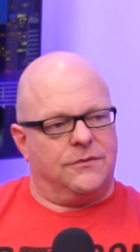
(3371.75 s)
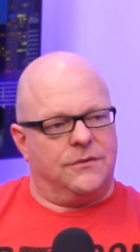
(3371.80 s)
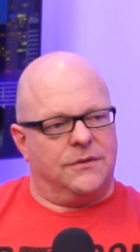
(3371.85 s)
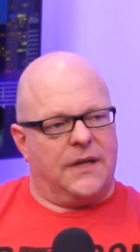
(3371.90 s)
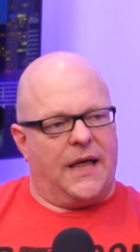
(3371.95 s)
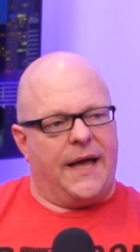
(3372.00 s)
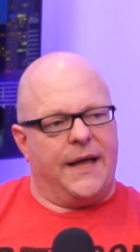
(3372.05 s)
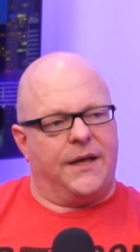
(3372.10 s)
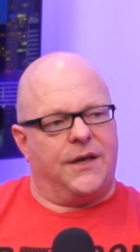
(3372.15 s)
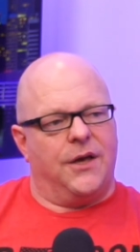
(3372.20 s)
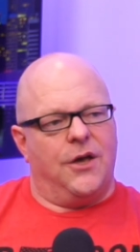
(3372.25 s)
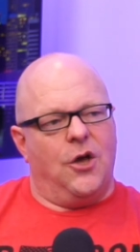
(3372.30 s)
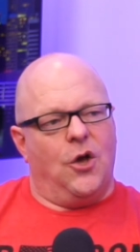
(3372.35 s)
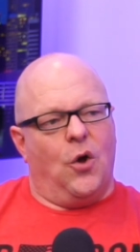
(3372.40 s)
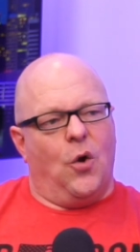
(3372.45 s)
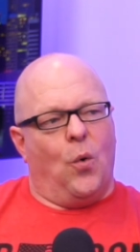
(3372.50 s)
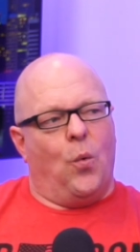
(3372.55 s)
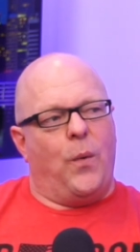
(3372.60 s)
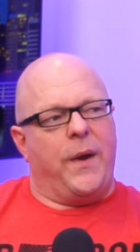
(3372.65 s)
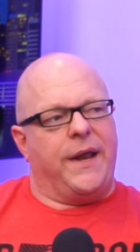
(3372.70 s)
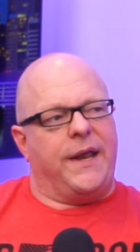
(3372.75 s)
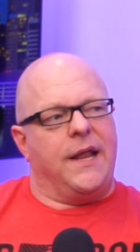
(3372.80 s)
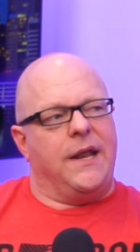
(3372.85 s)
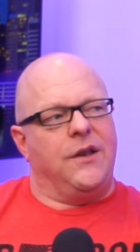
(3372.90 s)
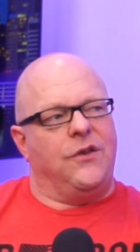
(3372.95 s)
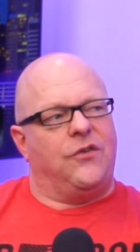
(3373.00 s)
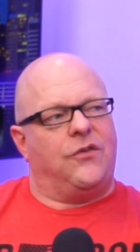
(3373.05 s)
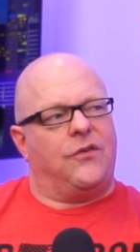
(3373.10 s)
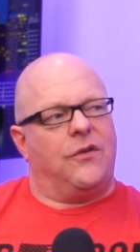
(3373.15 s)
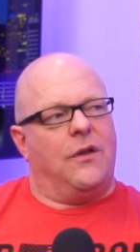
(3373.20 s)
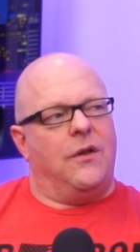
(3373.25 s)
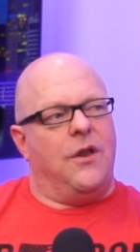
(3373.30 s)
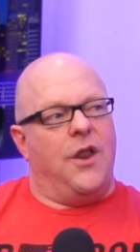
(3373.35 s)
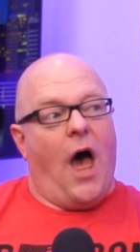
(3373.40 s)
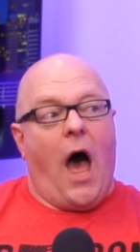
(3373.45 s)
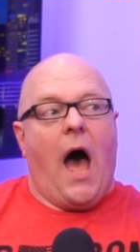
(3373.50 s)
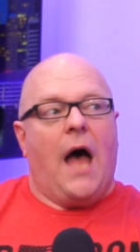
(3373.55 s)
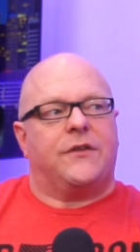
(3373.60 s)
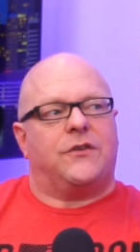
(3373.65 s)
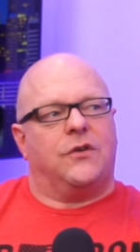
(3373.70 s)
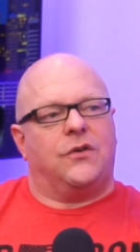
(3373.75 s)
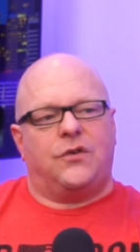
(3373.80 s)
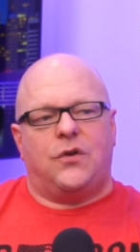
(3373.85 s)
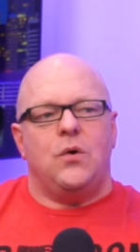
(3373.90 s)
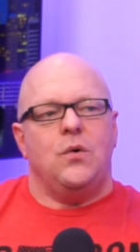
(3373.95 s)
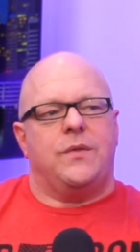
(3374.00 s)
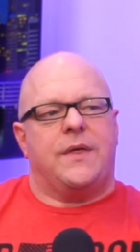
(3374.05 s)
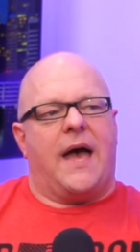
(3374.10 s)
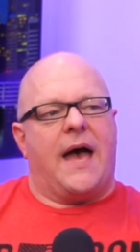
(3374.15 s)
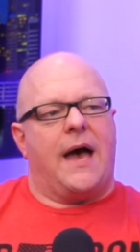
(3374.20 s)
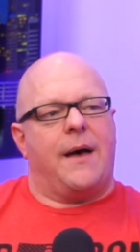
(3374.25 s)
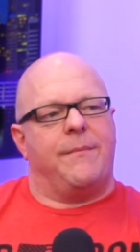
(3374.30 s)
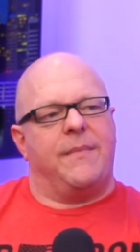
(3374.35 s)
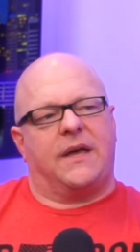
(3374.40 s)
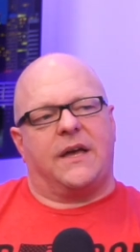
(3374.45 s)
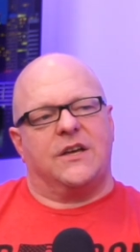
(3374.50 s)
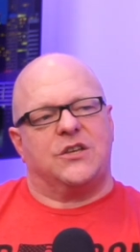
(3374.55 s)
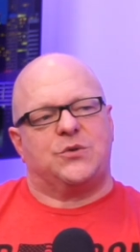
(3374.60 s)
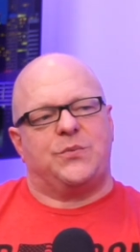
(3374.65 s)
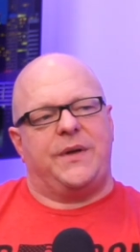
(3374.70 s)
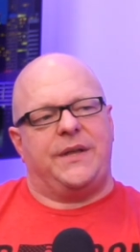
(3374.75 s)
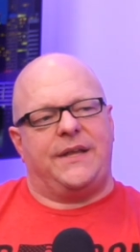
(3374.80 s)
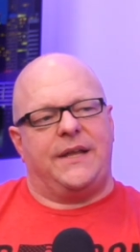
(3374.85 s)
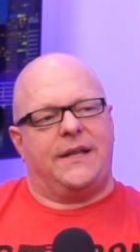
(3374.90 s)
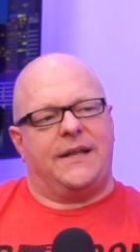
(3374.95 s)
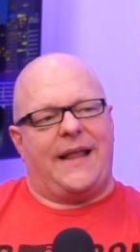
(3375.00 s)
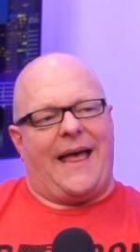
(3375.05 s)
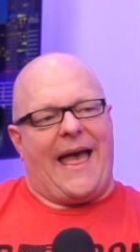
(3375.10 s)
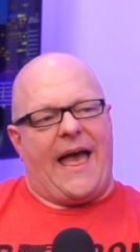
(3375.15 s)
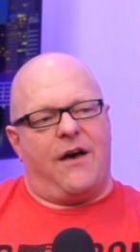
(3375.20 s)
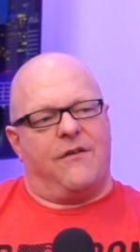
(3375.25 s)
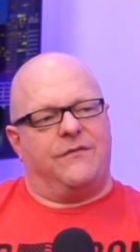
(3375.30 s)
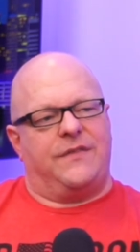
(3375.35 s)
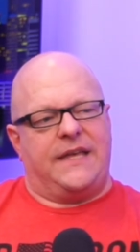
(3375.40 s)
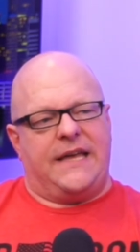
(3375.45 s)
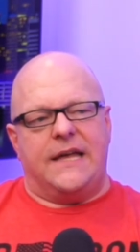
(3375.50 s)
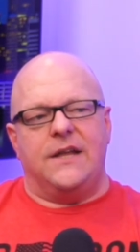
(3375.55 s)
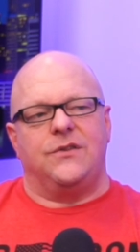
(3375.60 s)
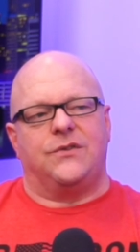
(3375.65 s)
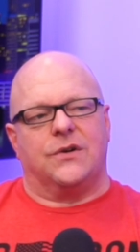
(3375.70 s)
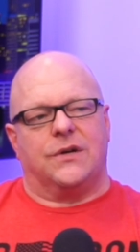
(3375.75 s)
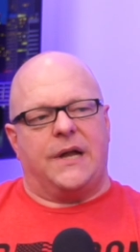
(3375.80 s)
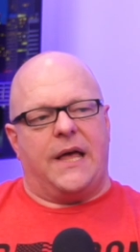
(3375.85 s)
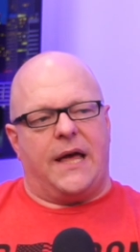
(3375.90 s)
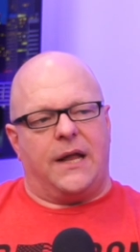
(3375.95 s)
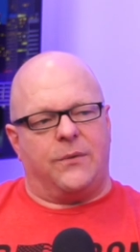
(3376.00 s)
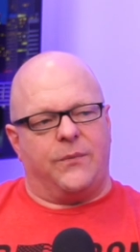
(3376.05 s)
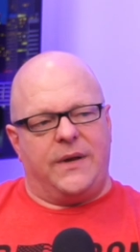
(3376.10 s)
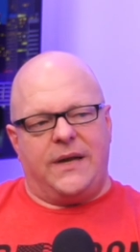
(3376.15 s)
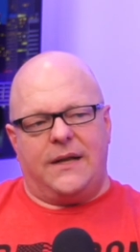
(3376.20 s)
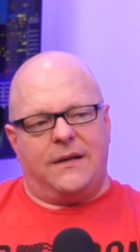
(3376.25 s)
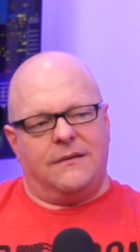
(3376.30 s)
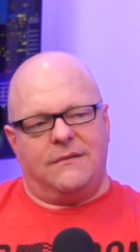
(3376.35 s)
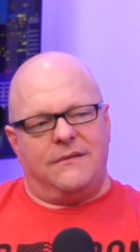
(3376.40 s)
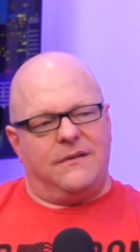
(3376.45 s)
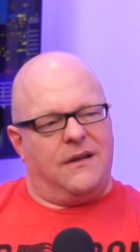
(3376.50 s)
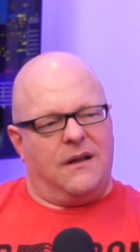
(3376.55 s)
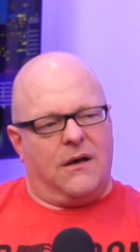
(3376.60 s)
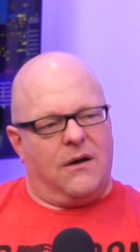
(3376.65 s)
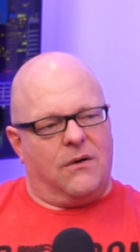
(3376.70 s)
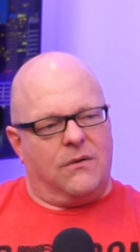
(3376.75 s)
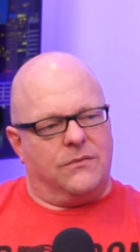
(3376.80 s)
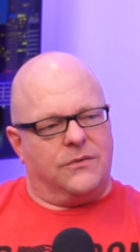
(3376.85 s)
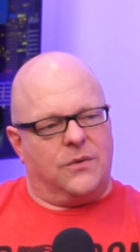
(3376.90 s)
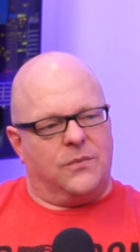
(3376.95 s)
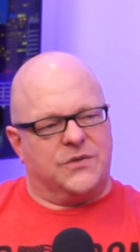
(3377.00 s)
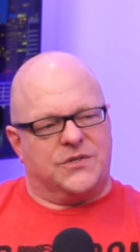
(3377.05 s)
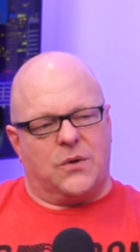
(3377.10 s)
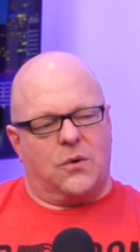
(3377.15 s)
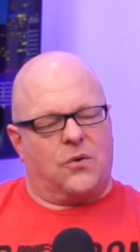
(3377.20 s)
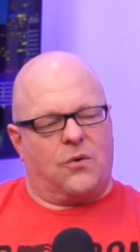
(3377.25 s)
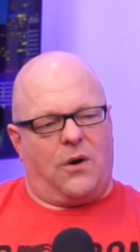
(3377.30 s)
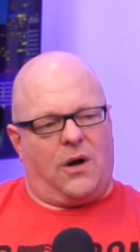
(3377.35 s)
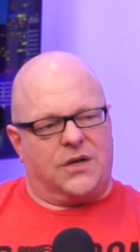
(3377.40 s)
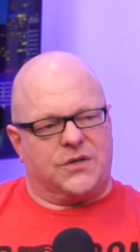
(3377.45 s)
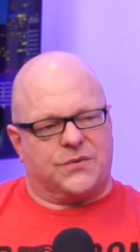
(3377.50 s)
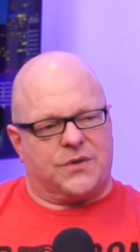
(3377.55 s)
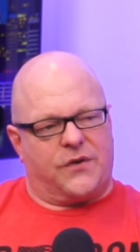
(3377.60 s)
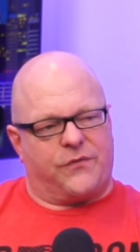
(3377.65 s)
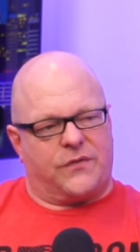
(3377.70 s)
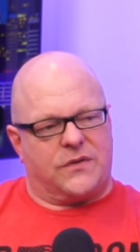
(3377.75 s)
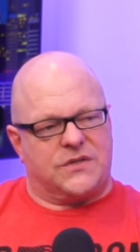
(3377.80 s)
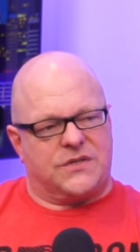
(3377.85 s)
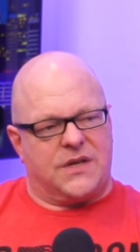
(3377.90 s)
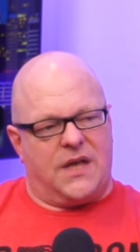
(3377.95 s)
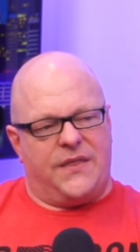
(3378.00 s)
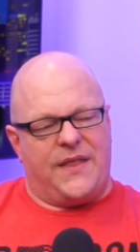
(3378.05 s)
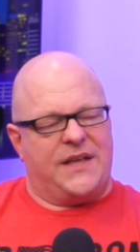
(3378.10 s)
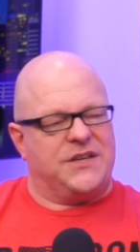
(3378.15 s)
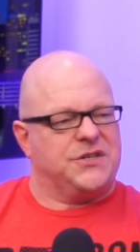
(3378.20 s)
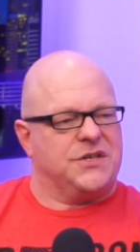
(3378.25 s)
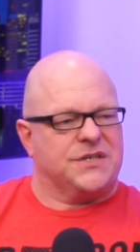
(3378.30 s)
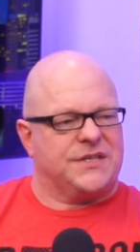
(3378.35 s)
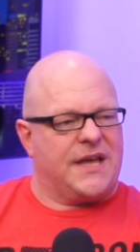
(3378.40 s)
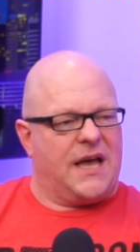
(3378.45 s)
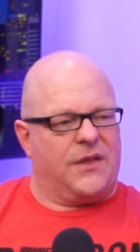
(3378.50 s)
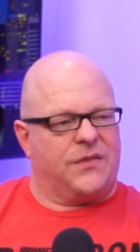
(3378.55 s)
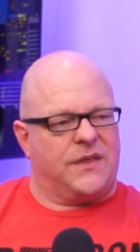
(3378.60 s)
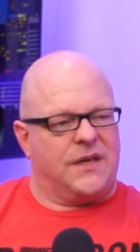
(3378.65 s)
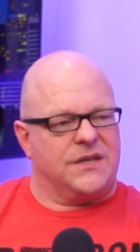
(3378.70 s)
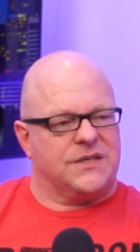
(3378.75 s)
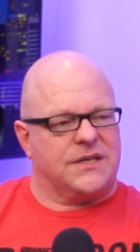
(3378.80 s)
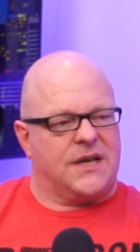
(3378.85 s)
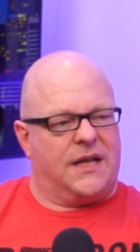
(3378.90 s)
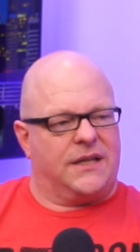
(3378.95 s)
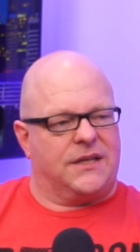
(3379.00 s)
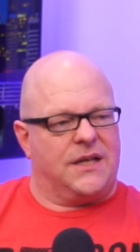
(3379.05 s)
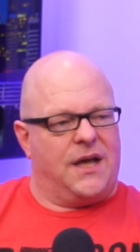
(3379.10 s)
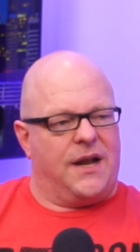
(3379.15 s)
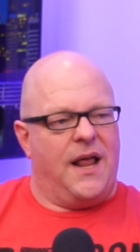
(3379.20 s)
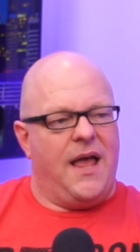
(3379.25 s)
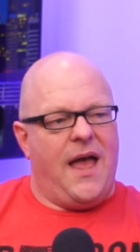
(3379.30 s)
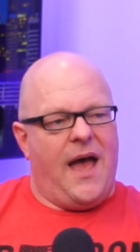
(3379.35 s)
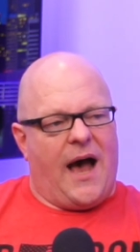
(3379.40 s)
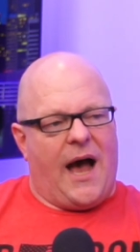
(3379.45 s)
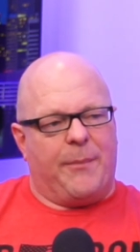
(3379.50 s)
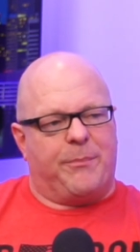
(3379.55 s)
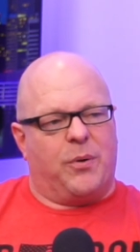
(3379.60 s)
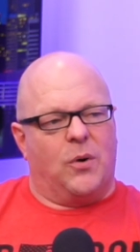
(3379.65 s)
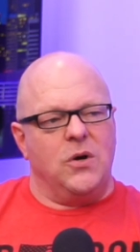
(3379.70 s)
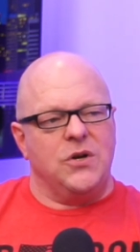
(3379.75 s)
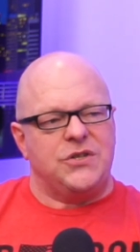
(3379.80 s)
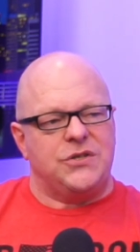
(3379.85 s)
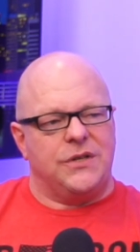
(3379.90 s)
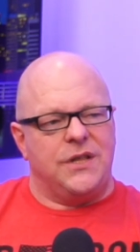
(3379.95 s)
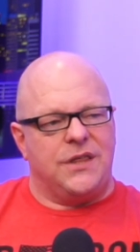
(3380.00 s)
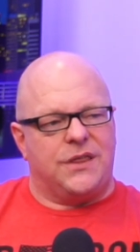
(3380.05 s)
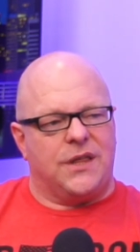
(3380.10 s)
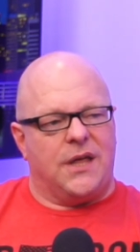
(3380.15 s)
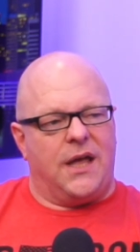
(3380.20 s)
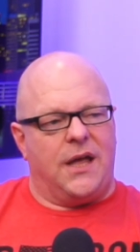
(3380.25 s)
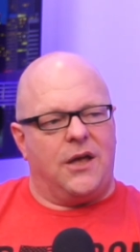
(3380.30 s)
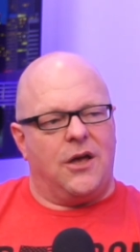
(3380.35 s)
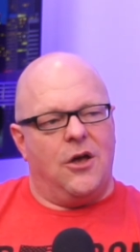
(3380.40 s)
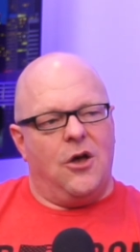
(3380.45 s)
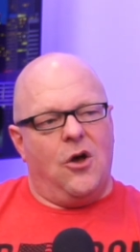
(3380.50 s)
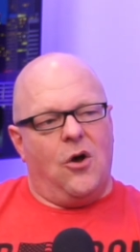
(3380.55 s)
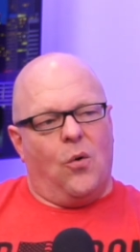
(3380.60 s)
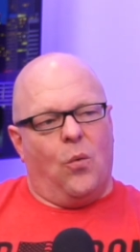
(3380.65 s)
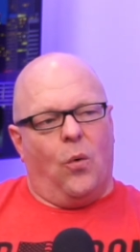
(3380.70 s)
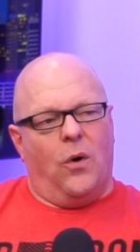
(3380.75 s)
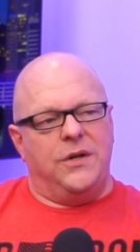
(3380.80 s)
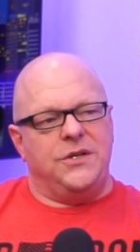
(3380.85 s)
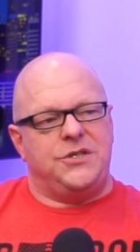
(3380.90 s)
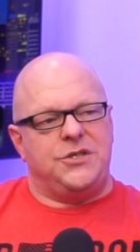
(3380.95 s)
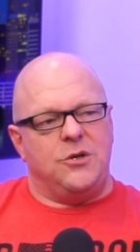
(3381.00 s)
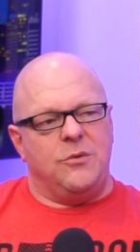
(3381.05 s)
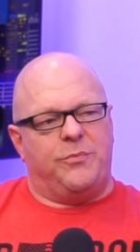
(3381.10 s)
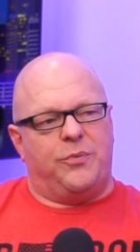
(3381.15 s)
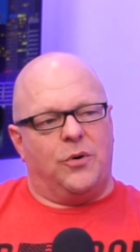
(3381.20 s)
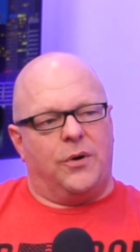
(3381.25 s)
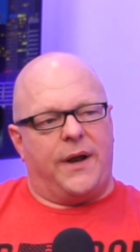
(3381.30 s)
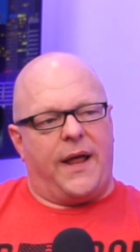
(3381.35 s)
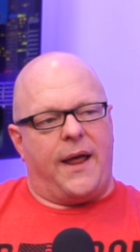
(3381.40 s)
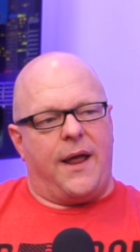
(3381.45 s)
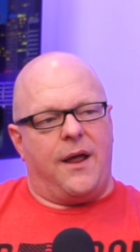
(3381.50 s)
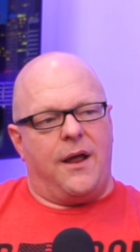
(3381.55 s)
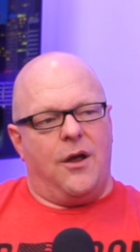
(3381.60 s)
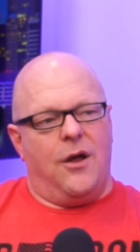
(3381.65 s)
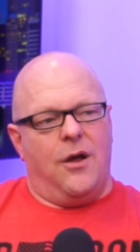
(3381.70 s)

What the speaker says: Like, we didn't not do that because we didn't have the internet. We didn't, there was no cross-reference, and that's just how things got done. I personally think once you put a